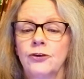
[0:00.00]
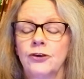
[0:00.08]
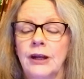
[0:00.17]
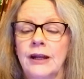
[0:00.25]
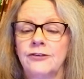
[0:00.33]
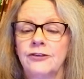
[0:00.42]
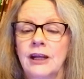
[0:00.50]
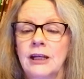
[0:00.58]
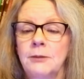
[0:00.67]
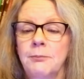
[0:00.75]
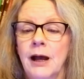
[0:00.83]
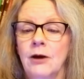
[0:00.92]
good at
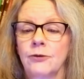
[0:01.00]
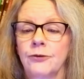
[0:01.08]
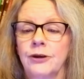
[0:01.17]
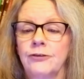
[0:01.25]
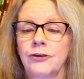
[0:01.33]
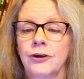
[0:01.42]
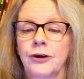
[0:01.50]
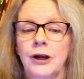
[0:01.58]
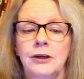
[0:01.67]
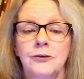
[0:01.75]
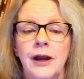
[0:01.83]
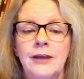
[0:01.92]
setting boundaries and are
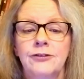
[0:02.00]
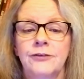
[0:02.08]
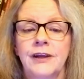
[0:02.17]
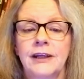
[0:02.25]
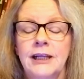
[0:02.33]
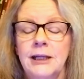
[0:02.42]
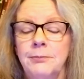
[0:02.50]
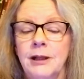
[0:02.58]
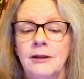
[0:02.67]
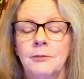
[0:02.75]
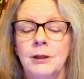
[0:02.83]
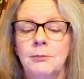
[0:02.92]
aggressive at
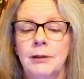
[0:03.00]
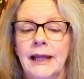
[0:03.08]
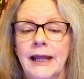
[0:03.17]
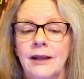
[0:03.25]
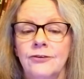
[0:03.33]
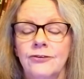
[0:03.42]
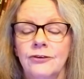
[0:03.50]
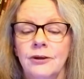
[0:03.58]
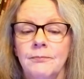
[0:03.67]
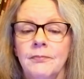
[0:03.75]
keeping them in place.